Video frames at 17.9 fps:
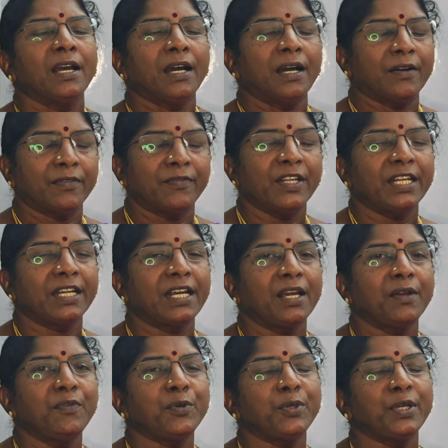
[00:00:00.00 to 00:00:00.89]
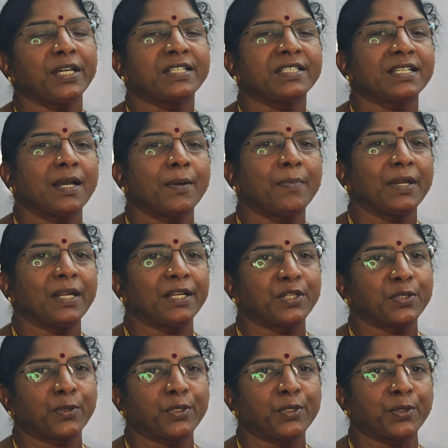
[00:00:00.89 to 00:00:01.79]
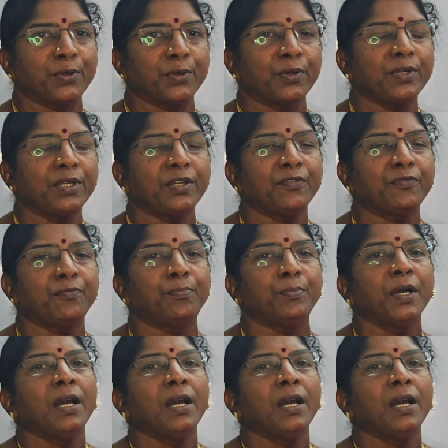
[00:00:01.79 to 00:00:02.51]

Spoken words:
When I gave you the example, I told you, if